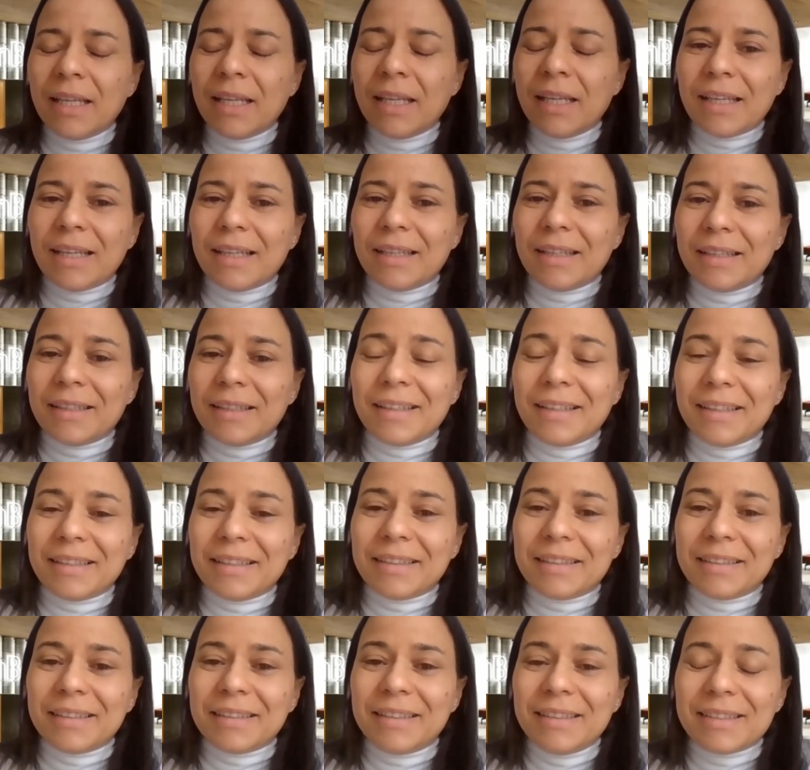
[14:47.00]

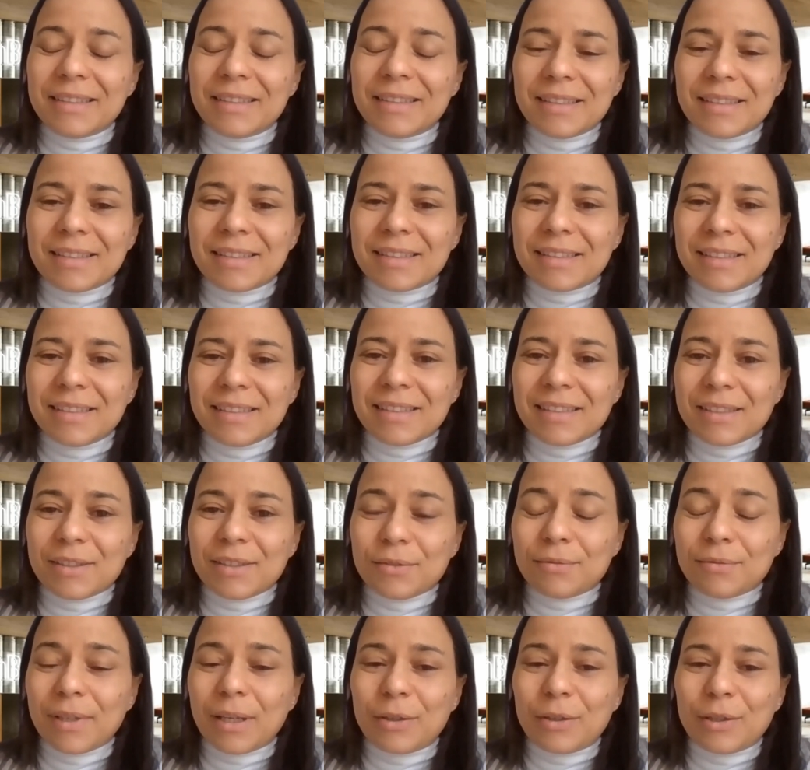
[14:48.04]
and this
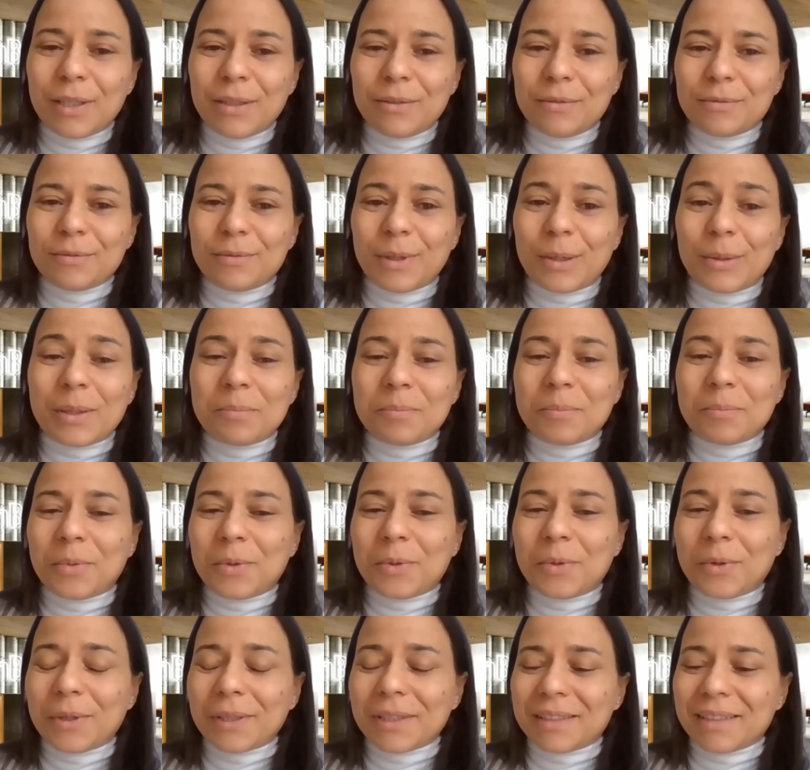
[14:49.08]
is very, very
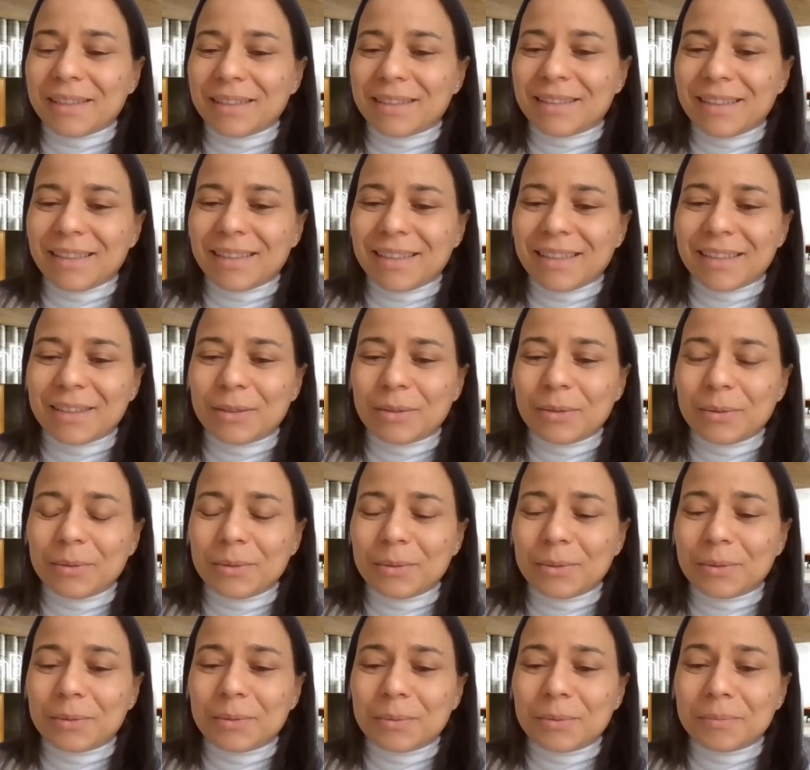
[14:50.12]
important
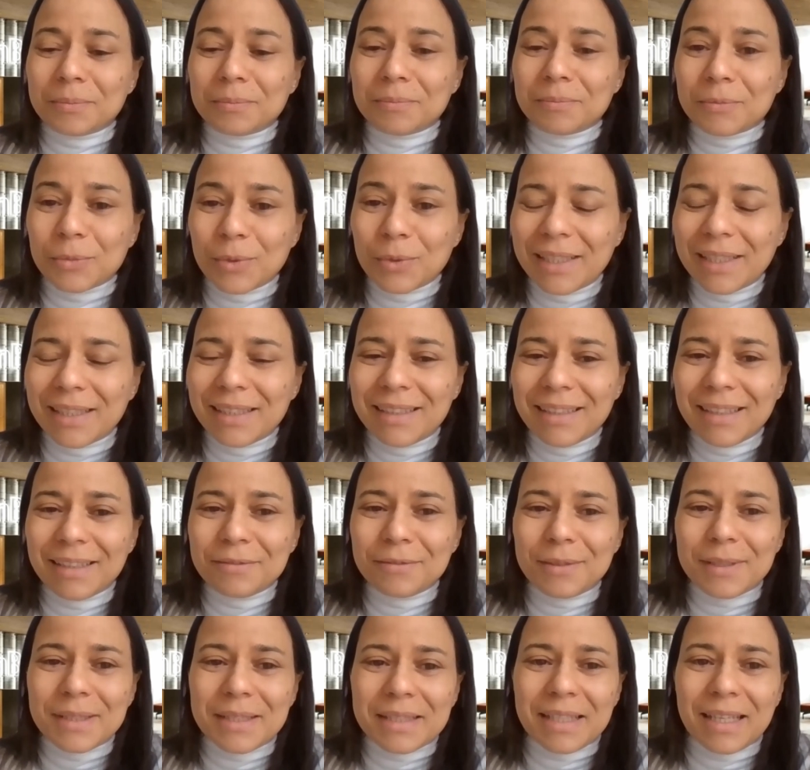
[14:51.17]
to really
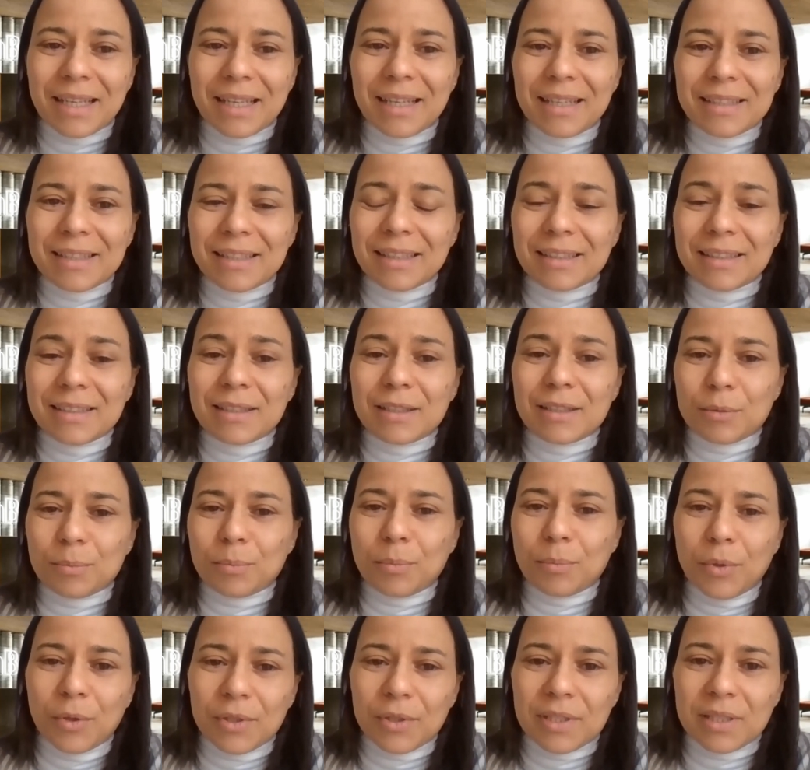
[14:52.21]
emphasize that it's
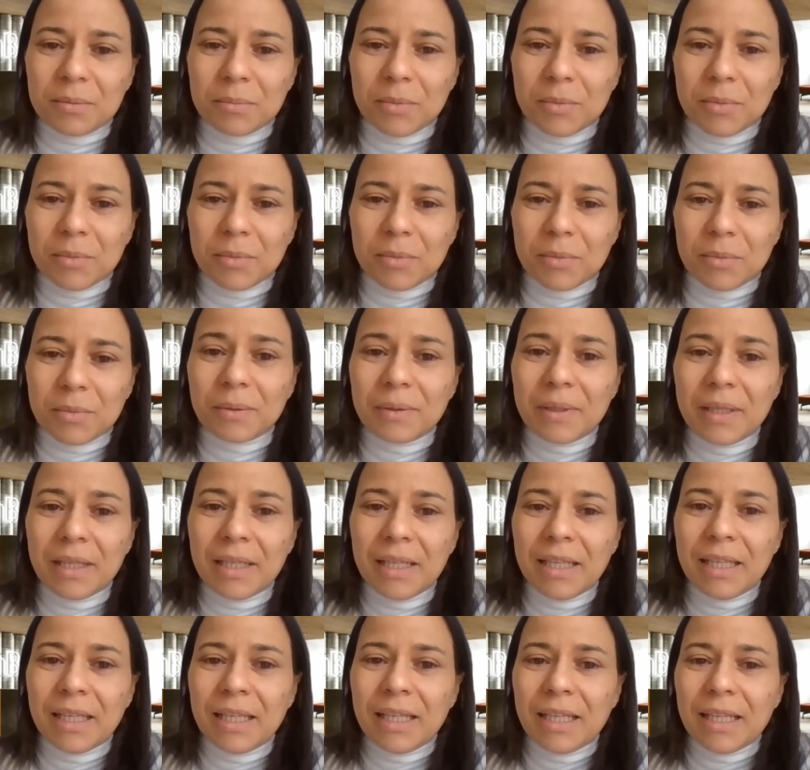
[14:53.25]
possible. So
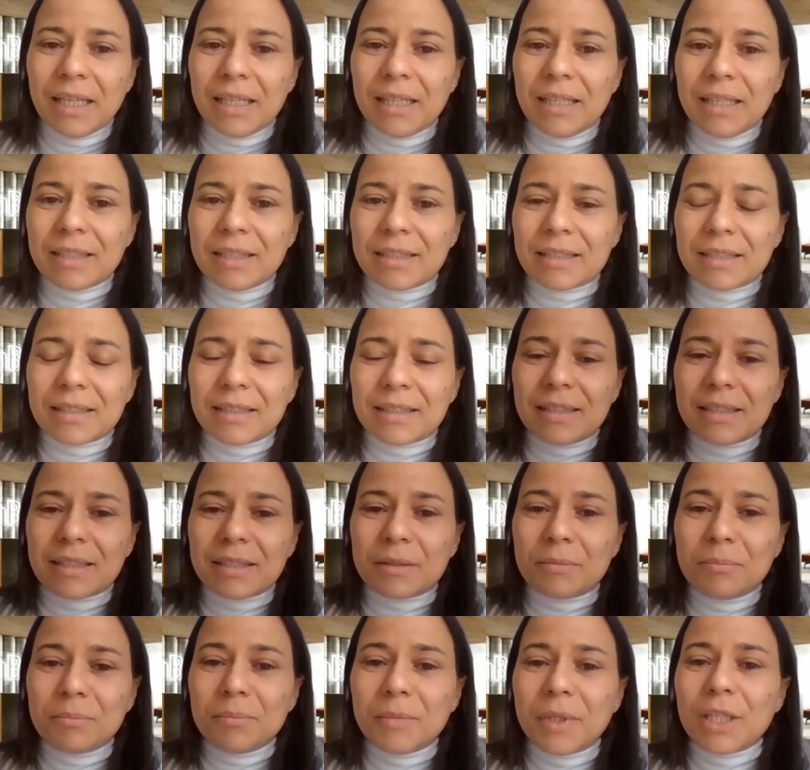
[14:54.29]

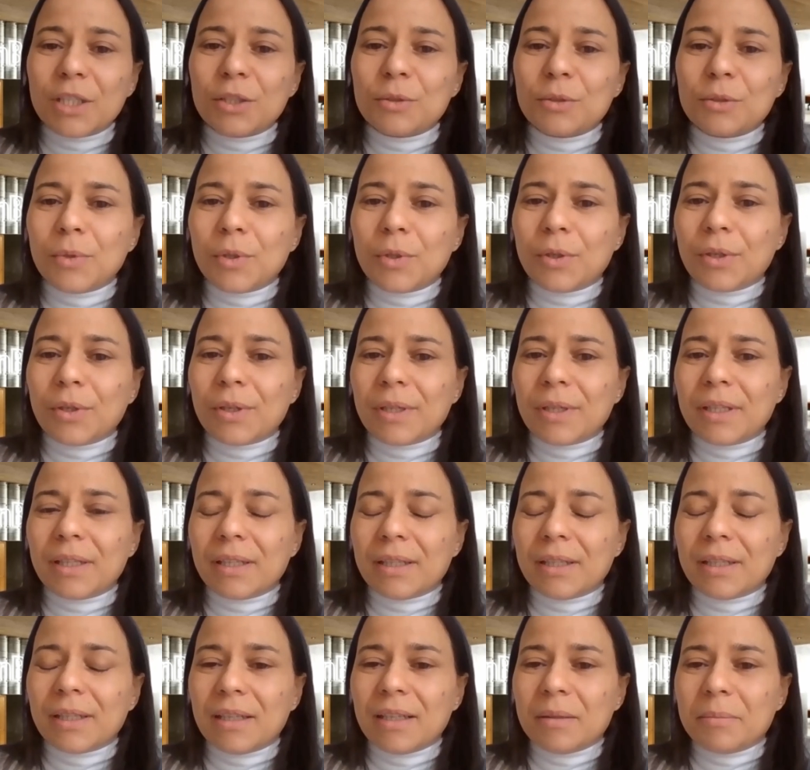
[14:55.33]
it's much more
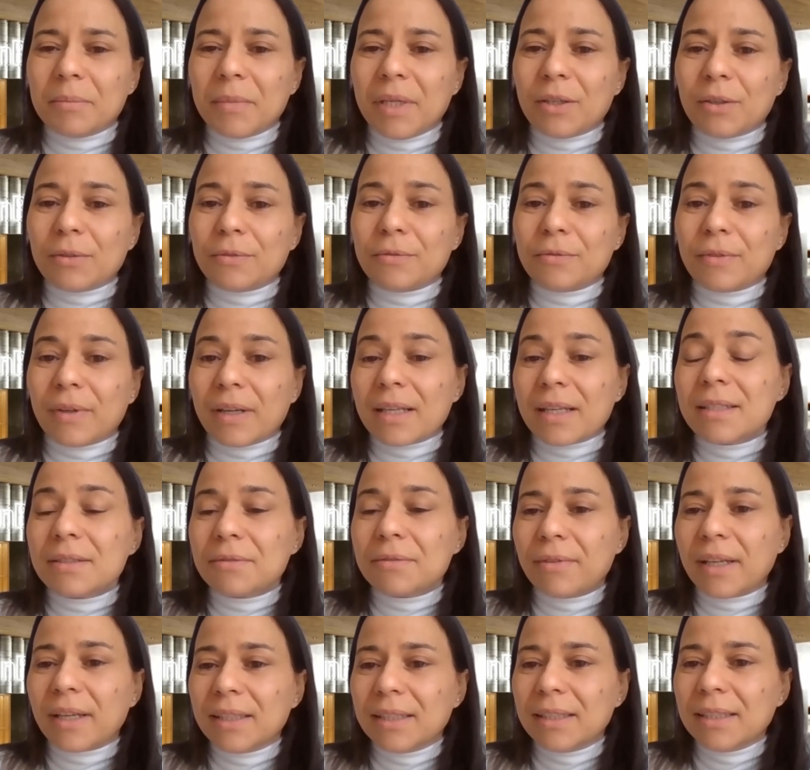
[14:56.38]
a matter of us
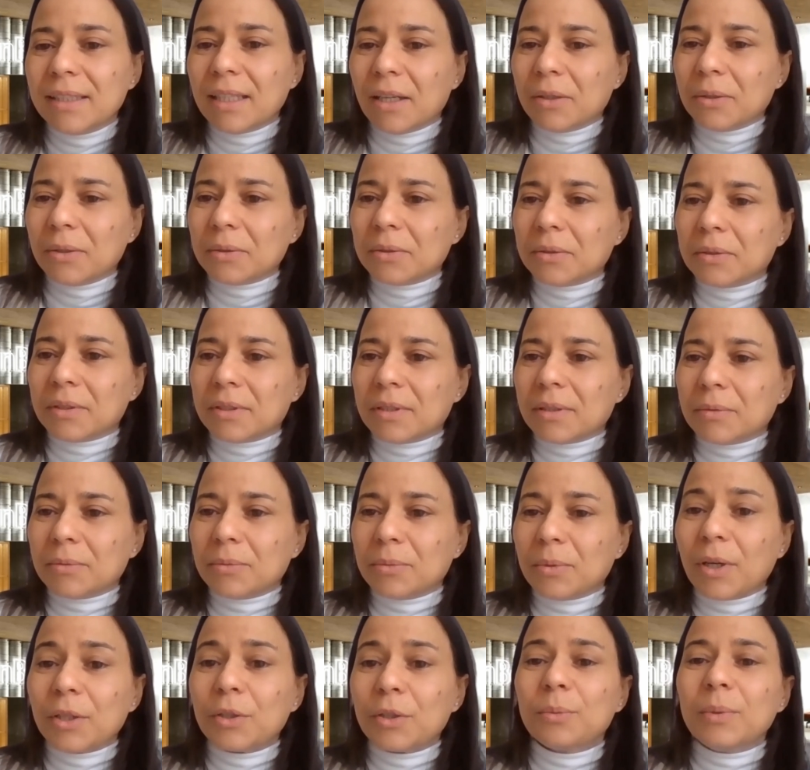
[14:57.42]
finding out
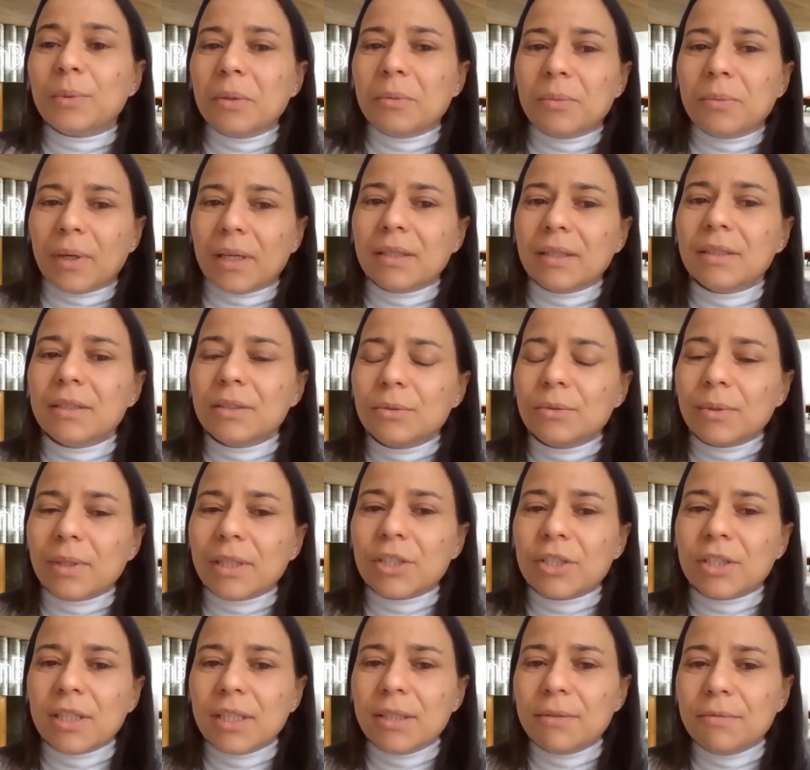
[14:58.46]
what we want to
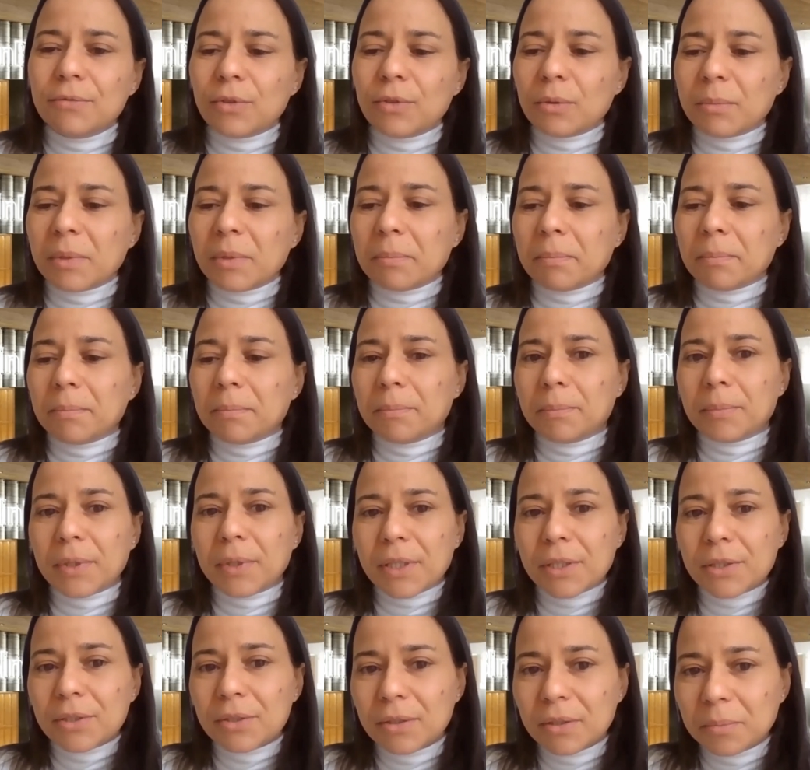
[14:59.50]
achieve from a
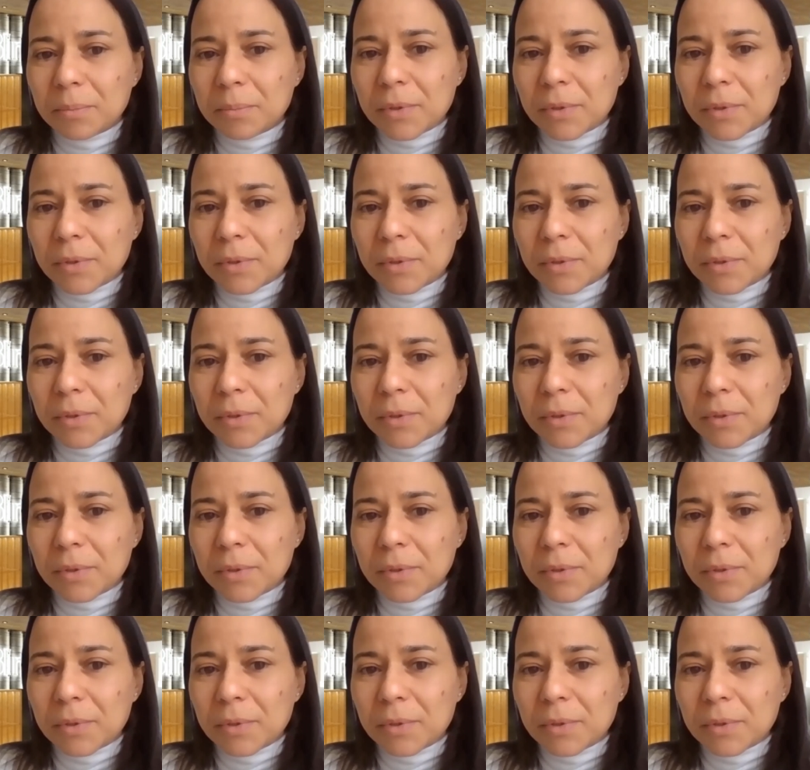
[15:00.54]
personal